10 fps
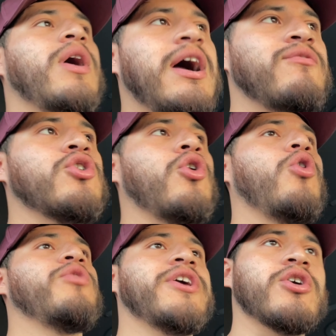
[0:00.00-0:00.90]
have a
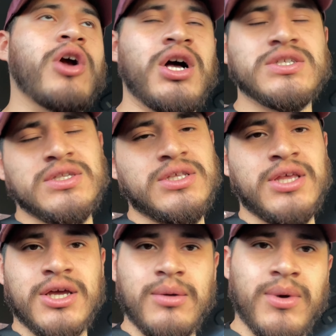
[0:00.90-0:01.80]
goal that you're constantly
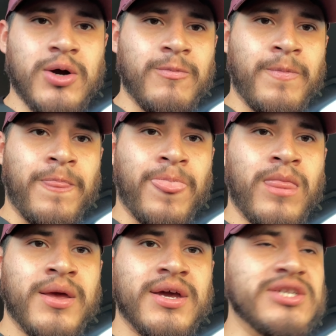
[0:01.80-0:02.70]
thinking about.
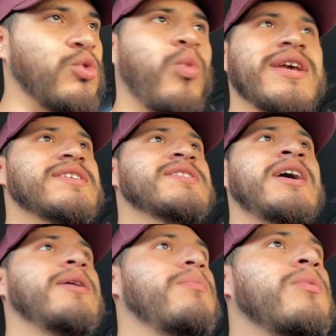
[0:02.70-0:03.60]
It's a waste of
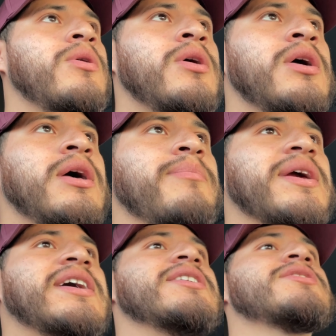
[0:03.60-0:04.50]
time
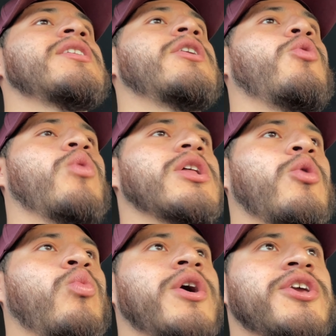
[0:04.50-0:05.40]
because what,
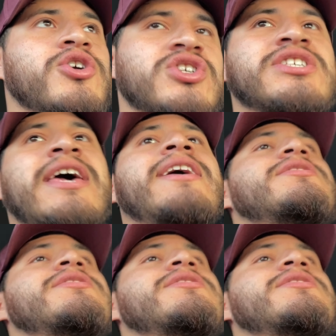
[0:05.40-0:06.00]
what you're saying